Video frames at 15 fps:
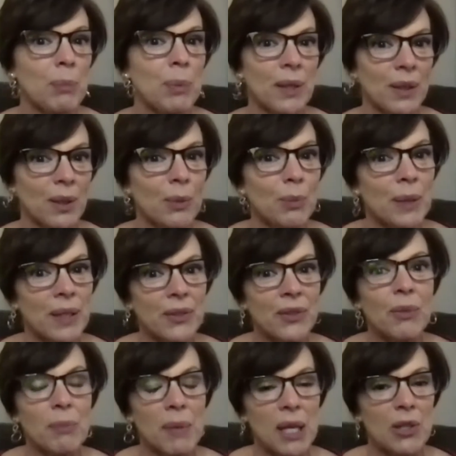a little bit
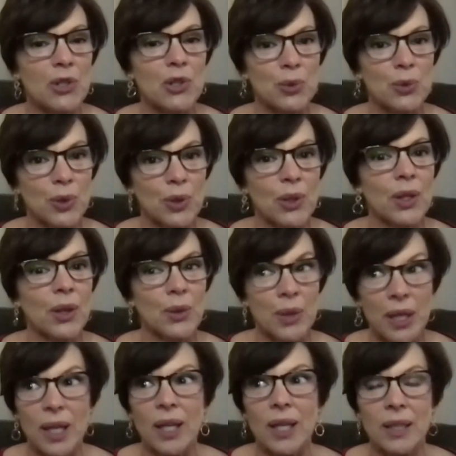to make sure,
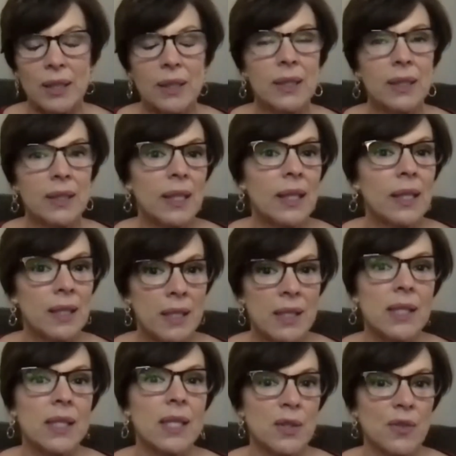okay, is
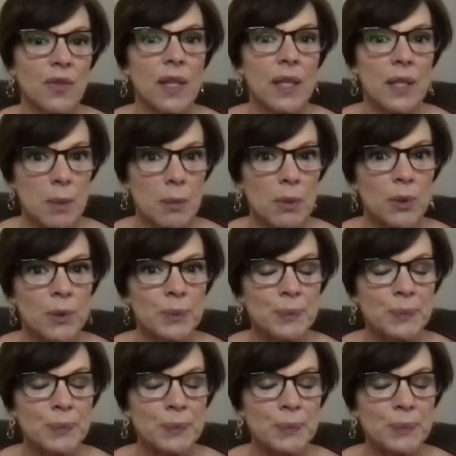this feasible?